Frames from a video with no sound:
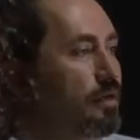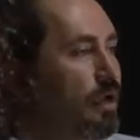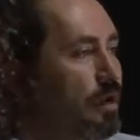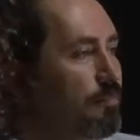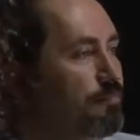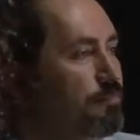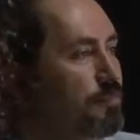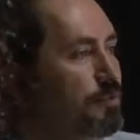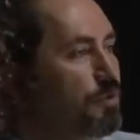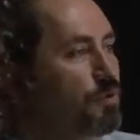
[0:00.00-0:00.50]

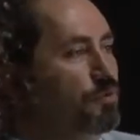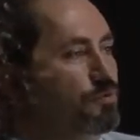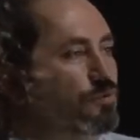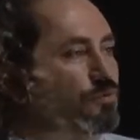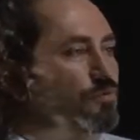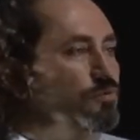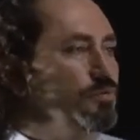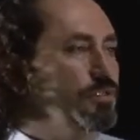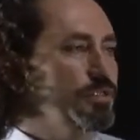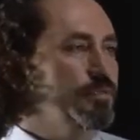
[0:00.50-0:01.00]
approach
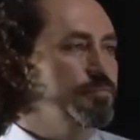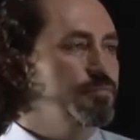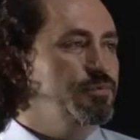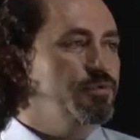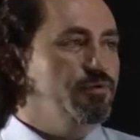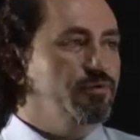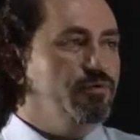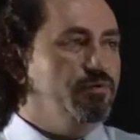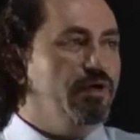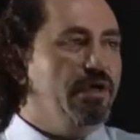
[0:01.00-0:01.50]
to them,
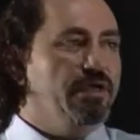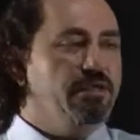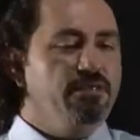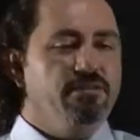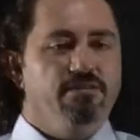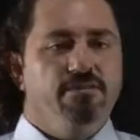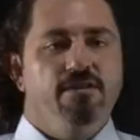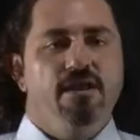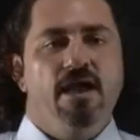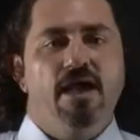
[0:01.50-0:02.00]
so I
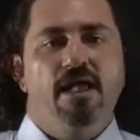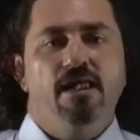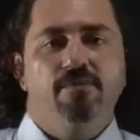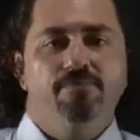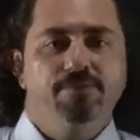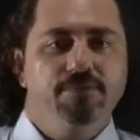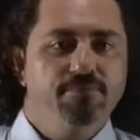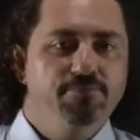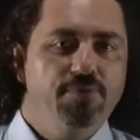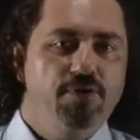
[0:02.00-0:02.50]
can
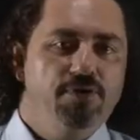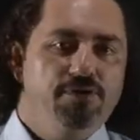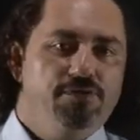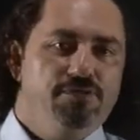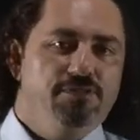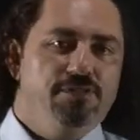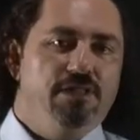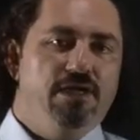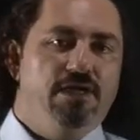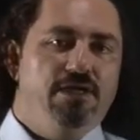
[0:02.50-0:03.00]
help them
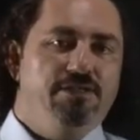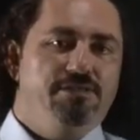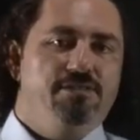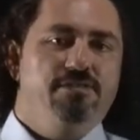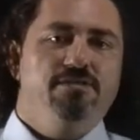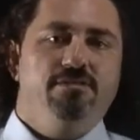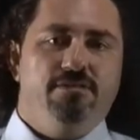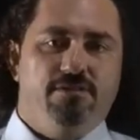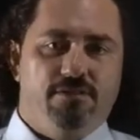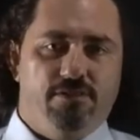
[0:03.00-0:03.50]
personalize
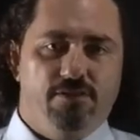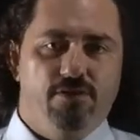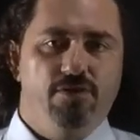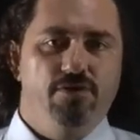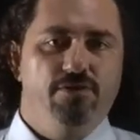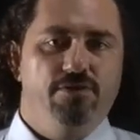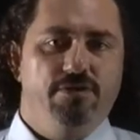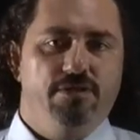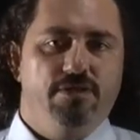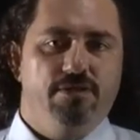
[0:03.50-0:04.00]
the
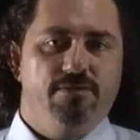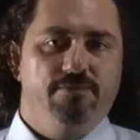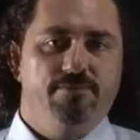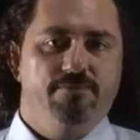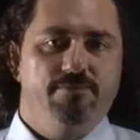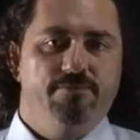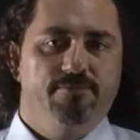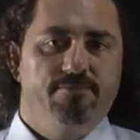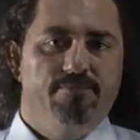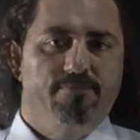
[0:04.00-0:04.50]
learning.
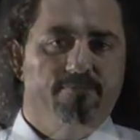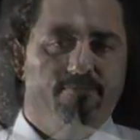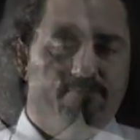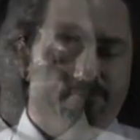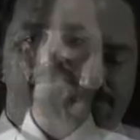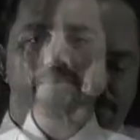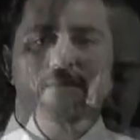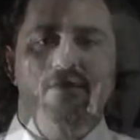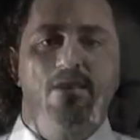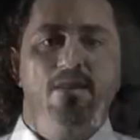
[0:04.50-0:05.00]

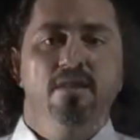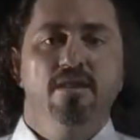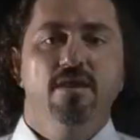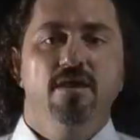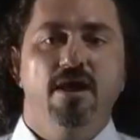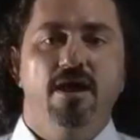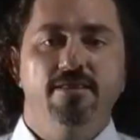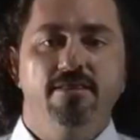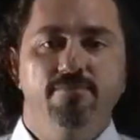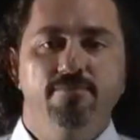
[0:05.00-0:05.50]

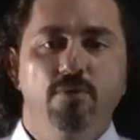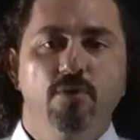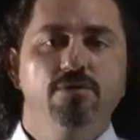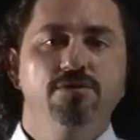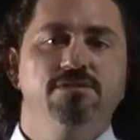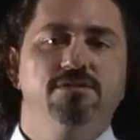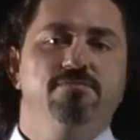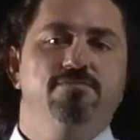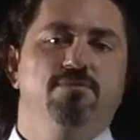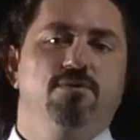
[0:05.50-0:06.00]
And the
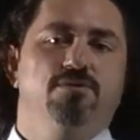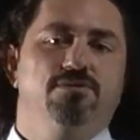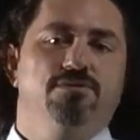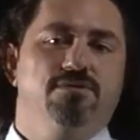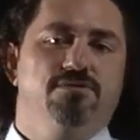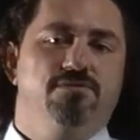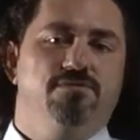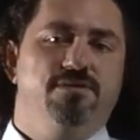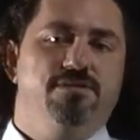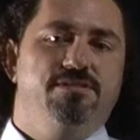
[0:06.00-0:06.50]
most
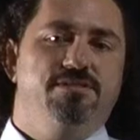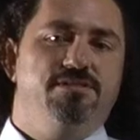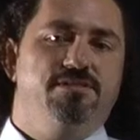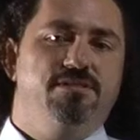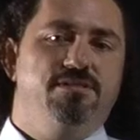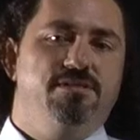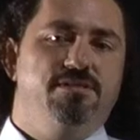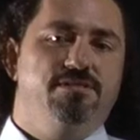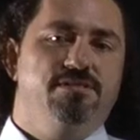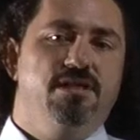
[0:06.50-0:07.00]
important reason
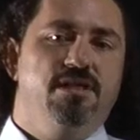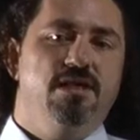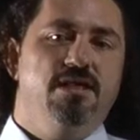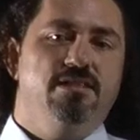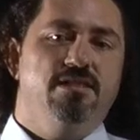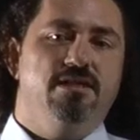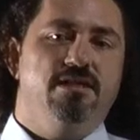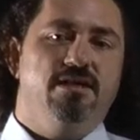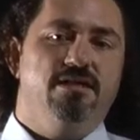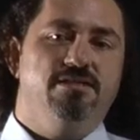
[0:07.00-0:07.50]
is
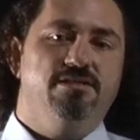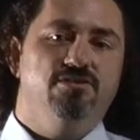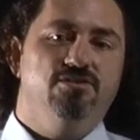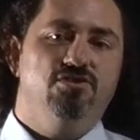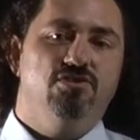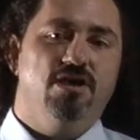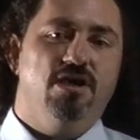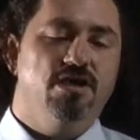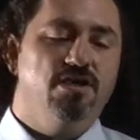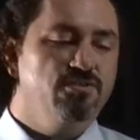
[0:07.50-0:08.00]
that I can
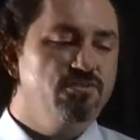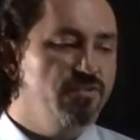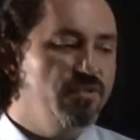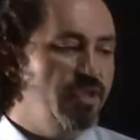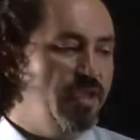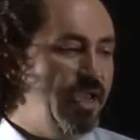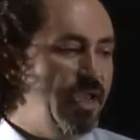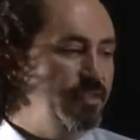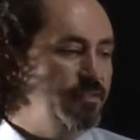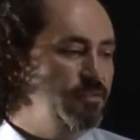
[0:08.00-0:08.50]
change
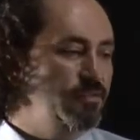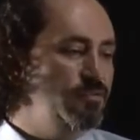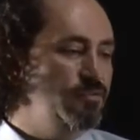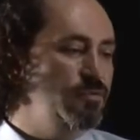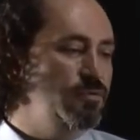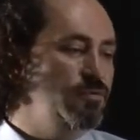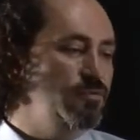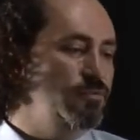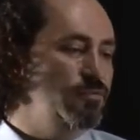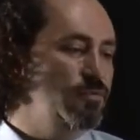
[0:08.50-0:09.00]
their
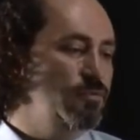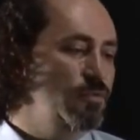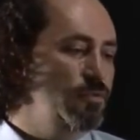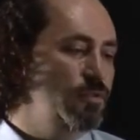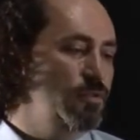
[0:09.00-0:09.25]
attitude